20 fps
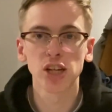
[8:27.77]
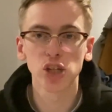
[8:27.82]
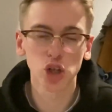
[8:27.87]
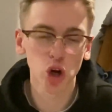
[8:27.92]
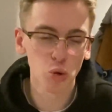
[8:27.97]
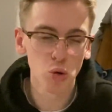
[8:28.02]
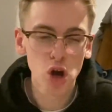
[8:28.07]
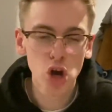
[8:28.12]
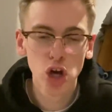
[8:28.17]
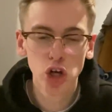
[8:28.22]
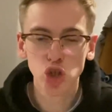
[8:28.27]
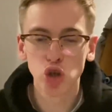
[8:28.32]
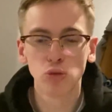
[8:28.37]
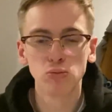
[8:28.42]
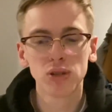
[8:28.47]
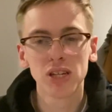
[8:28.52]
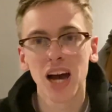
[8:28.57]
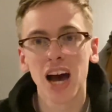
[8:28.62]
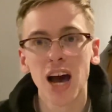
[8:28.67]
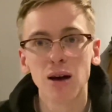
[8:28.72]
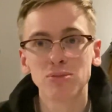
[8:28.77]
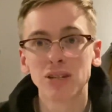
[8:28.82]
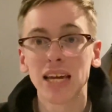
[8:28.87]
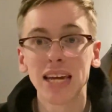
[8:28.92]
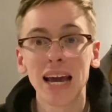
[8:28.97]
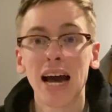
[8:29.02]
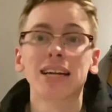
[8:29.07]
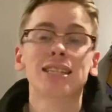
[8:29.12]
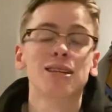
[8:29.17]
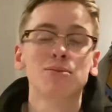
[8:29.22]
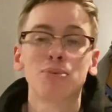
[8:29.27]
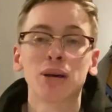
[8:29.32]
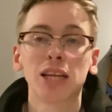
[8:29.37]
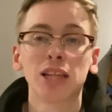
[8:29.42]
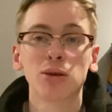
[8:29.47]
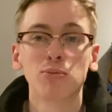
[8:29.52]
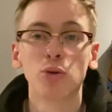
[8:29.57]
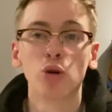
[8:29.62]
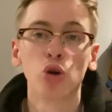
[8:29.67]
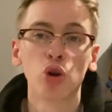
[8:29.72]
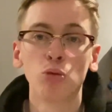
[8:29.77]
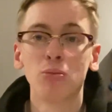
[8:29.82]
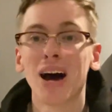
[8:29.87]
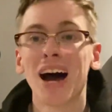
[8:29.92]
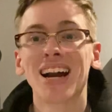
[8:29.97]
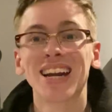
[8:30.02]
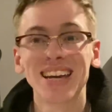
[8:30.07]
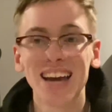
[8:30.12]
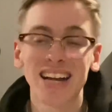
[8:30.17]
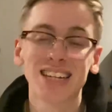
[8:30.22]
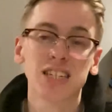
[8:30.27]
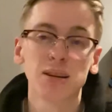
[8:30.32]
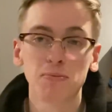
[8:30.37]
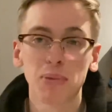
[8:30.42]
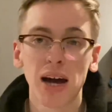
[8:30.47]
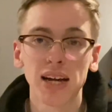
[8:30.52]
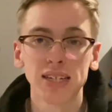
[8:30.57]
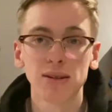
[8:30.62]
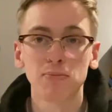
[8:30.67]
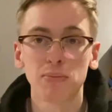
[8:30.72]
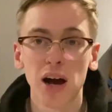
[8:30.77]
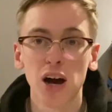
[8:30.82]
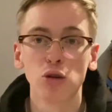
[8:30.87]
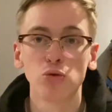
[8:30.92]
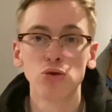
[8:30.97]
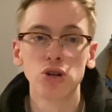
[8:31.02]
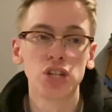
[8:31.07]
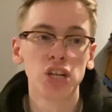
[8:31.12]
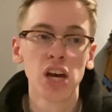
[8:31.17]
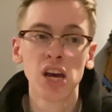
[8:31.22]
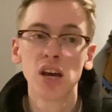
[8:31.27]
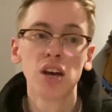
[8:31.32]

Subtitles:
So sometimes he had to pick the ball up and he had to pass it backwards.